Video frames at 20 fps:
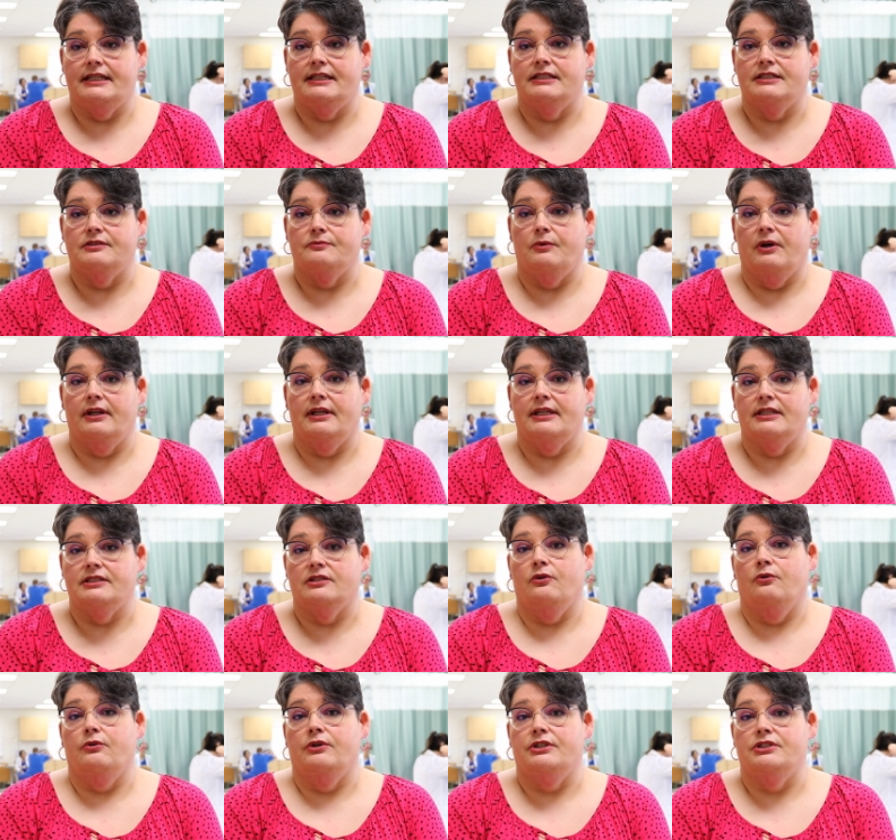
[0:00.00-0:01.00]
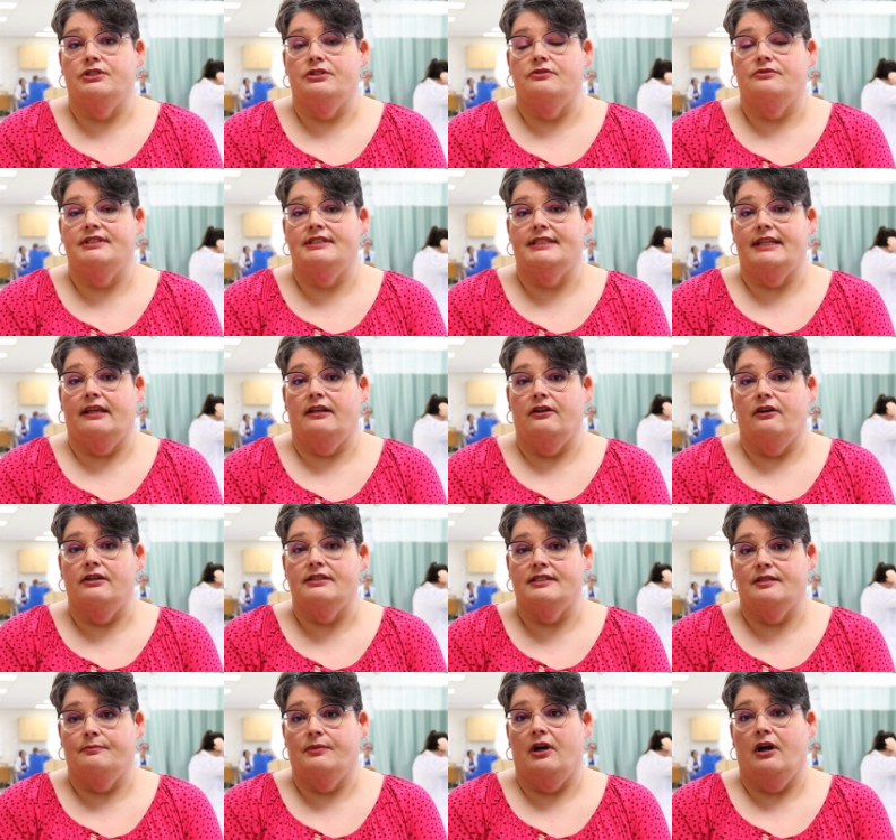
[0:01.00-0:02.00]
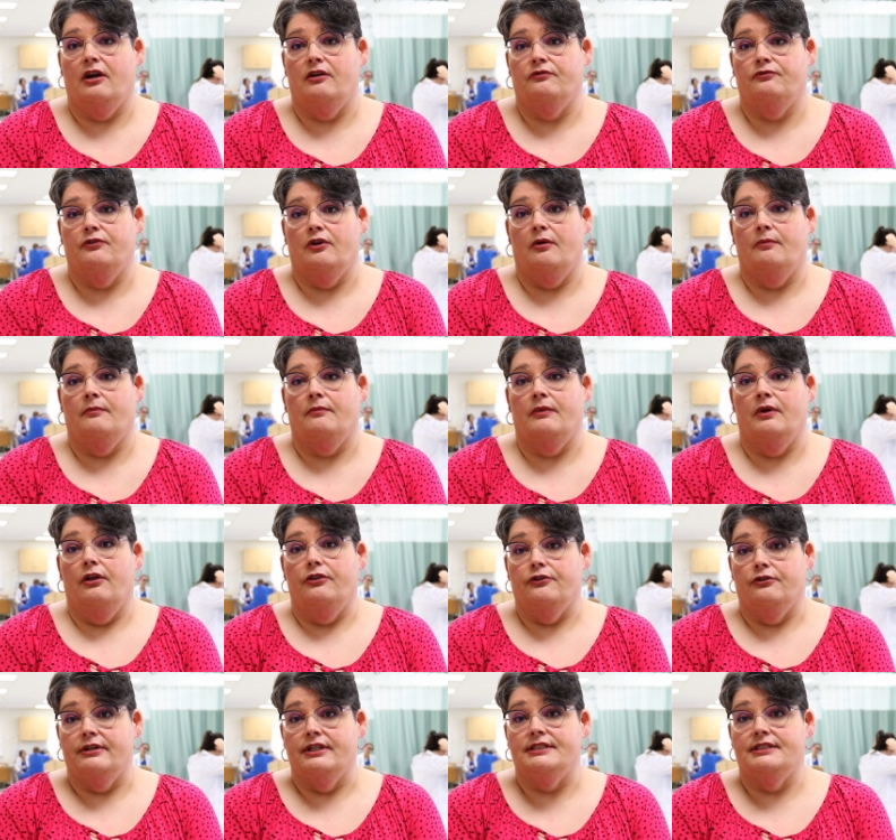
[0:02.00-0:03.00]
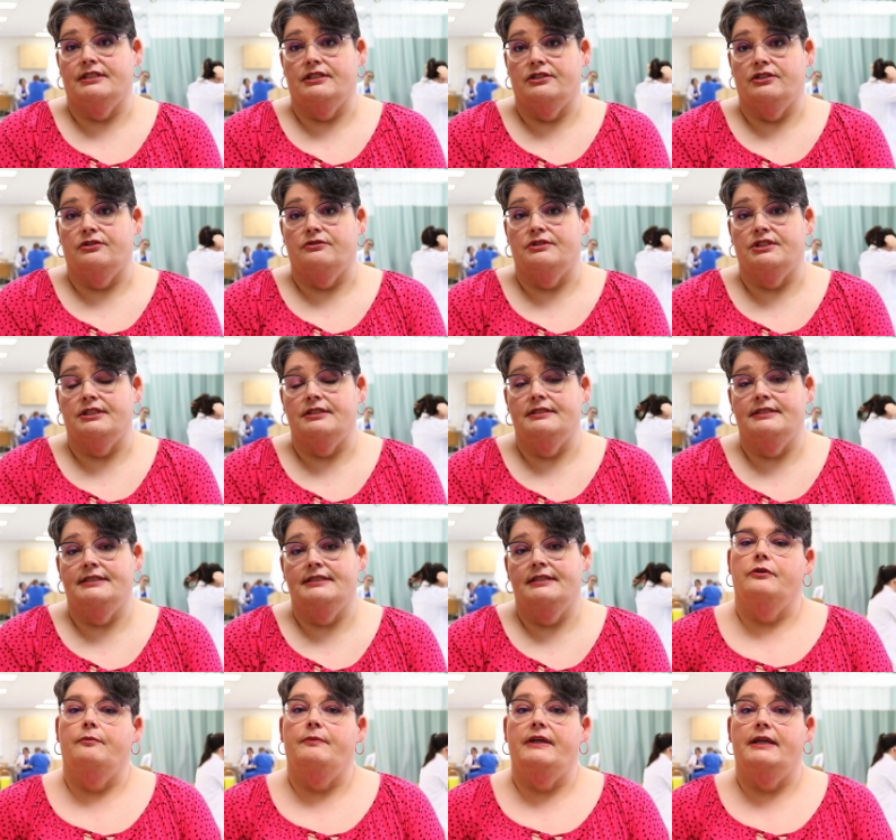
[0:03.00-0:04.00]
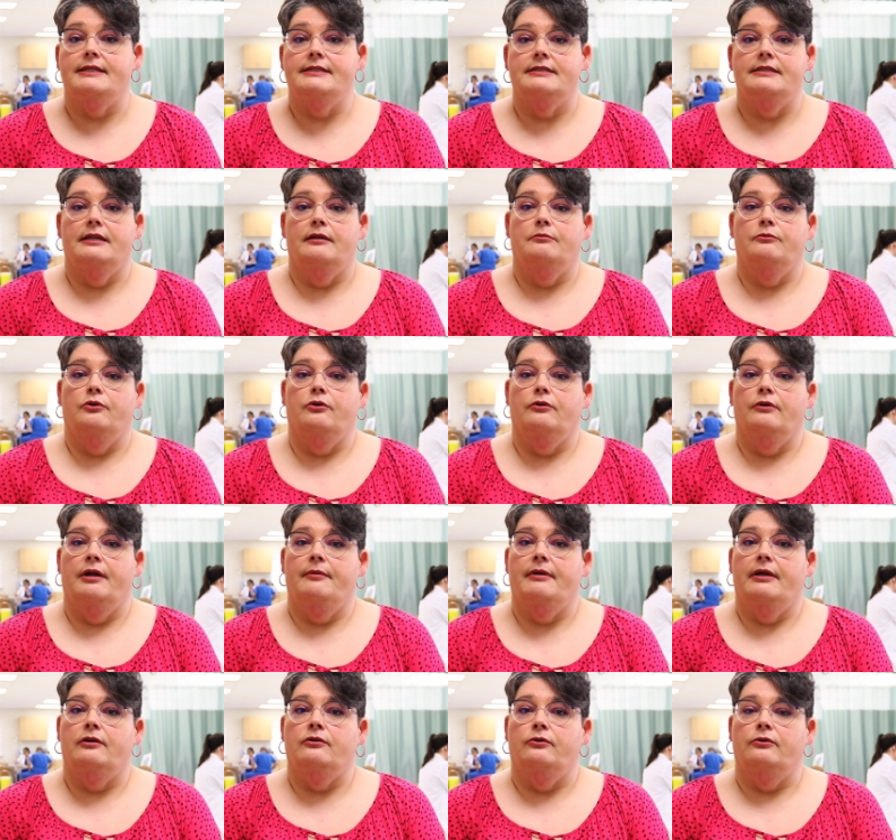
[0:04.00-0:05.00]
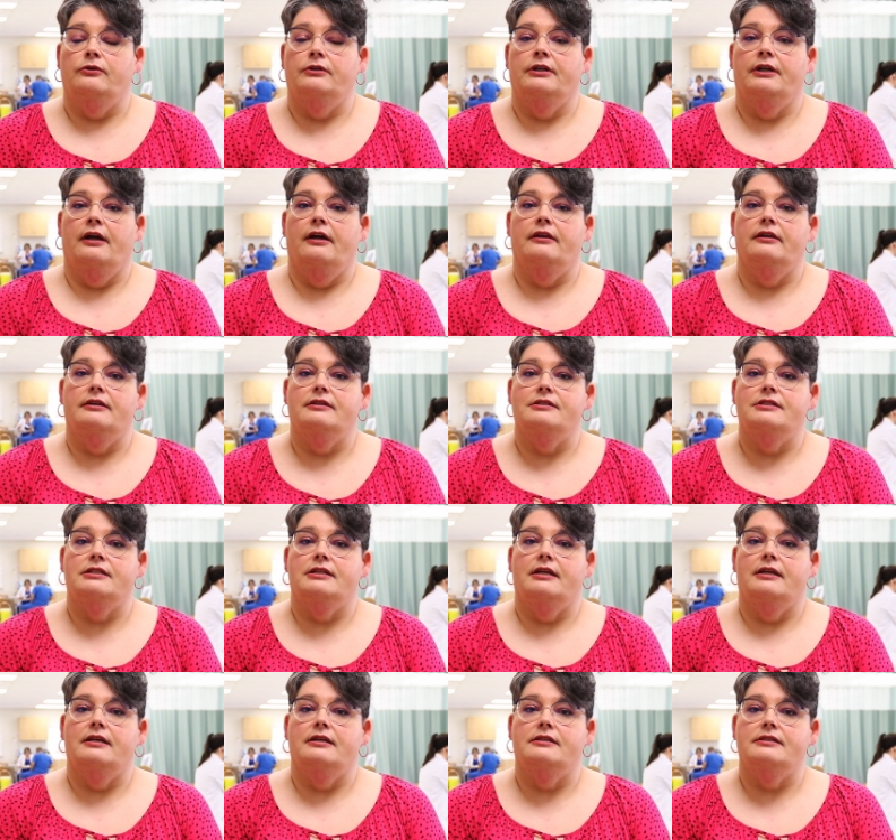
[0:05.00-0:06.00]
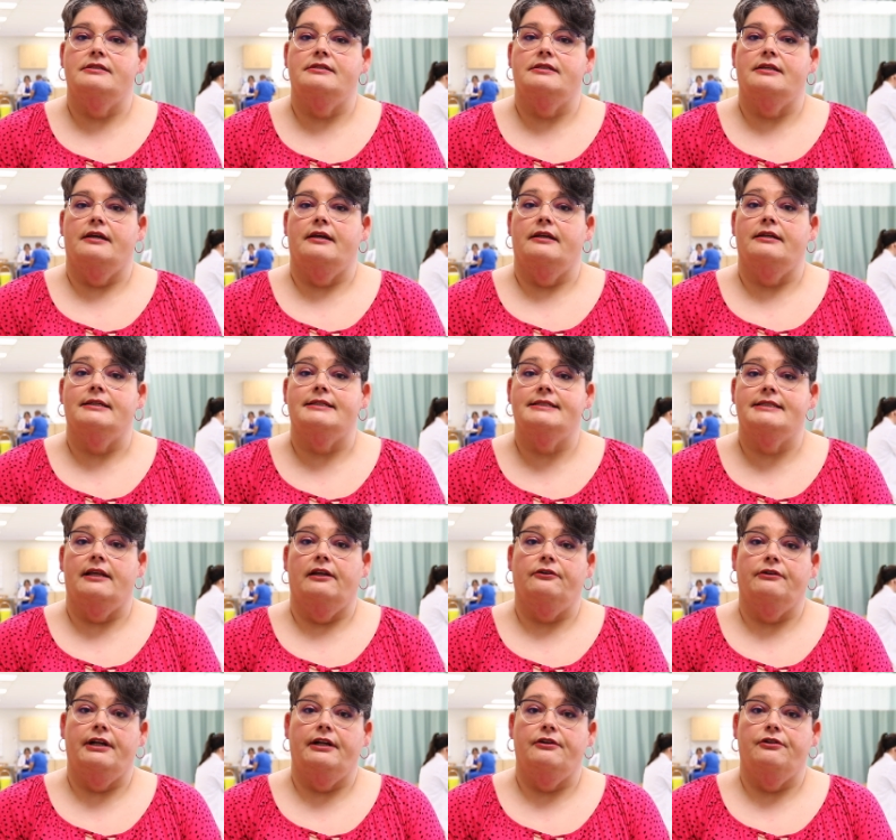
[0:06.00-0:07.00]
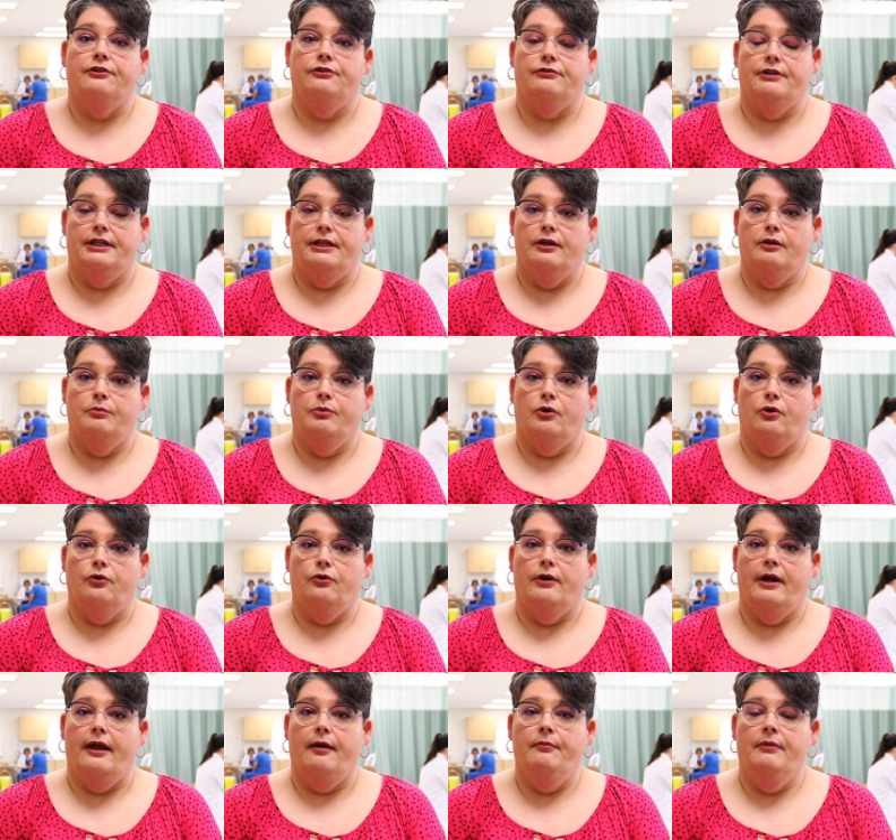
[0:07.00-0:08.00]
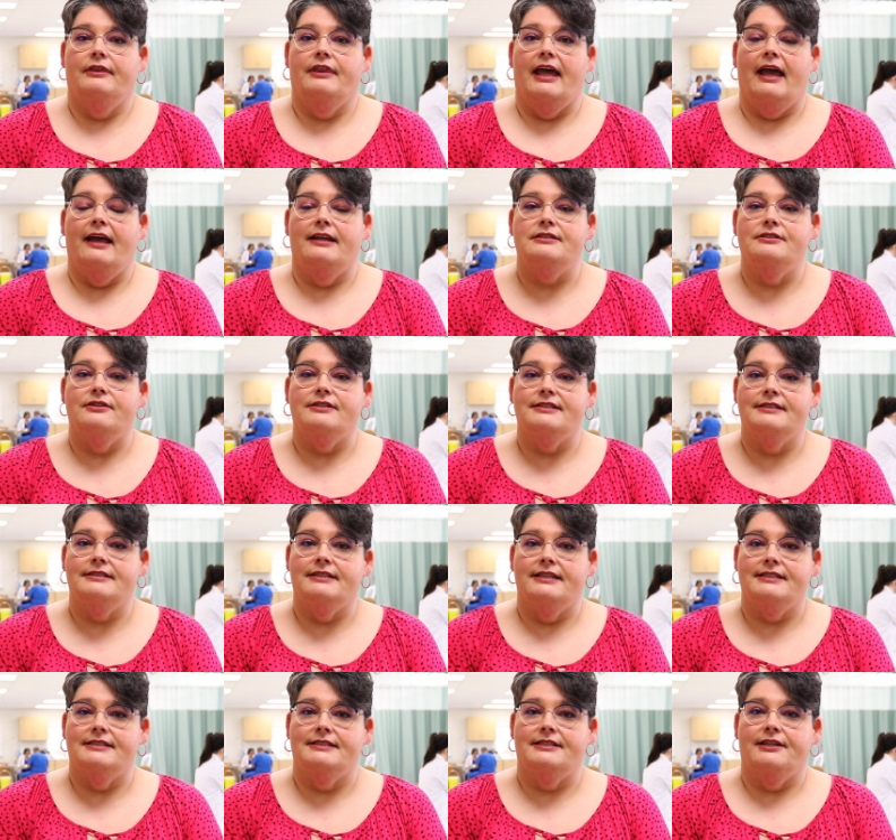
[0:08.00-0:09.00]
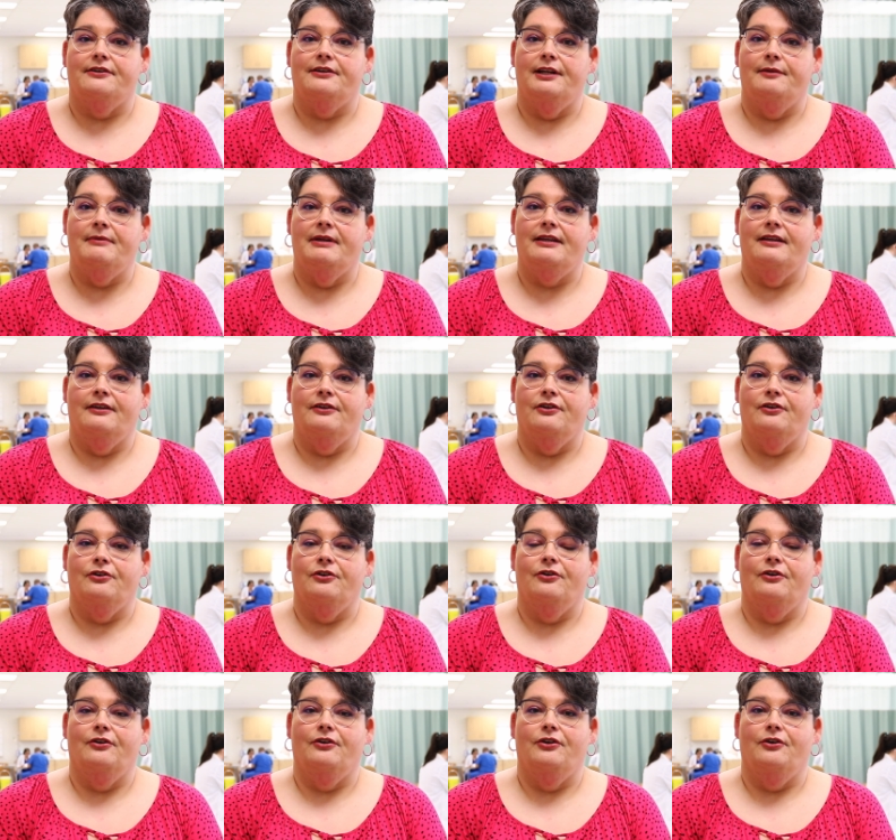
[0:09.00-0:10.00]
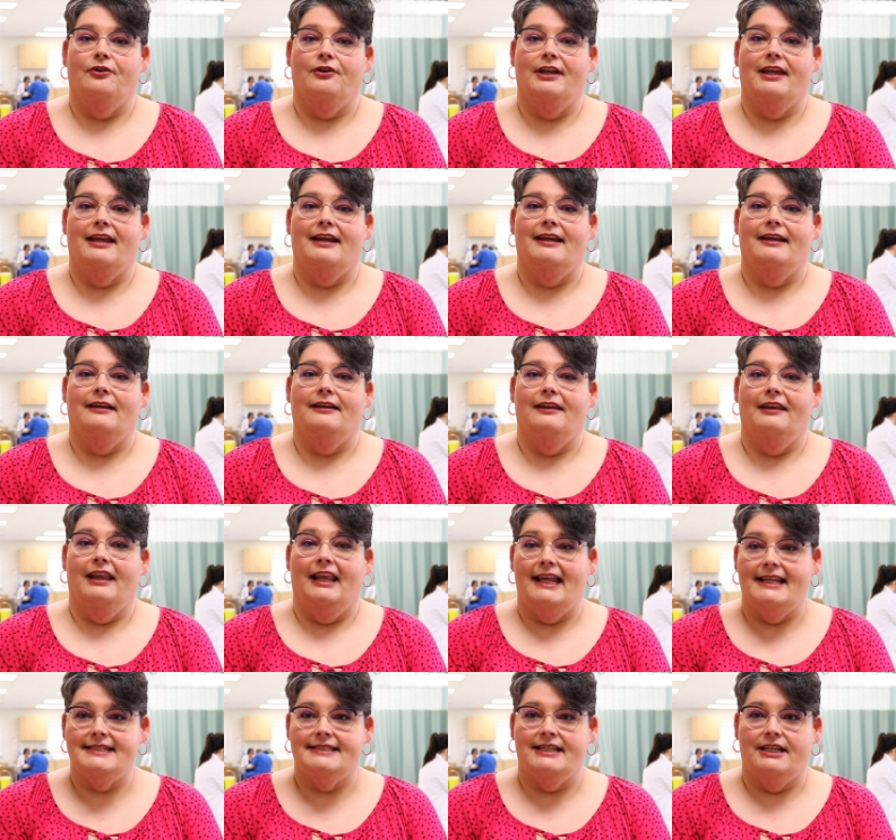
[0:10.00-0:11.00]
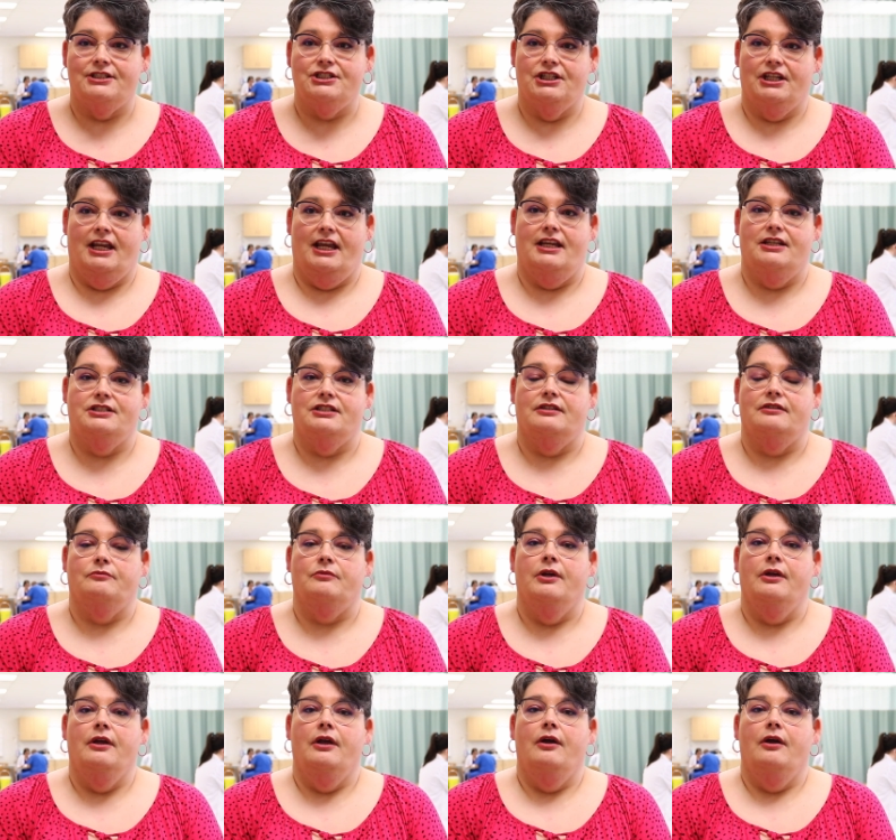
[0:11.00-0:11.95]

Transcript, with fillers: is what is going to set us apart from other institutions. The BSCN program at Oulton College is an accelerated three-year program. That doesn't necessarily mean that you're you're getting less education.